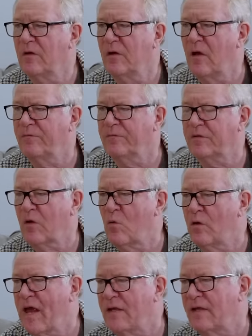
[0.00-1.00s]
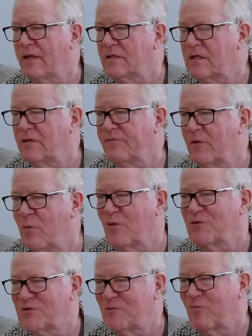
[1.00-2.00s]
I'll call Andy and see if he
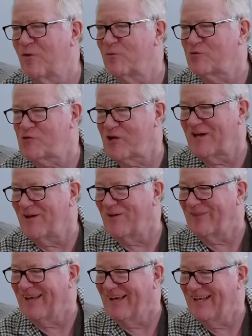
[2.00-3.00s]
wants some real shit on there.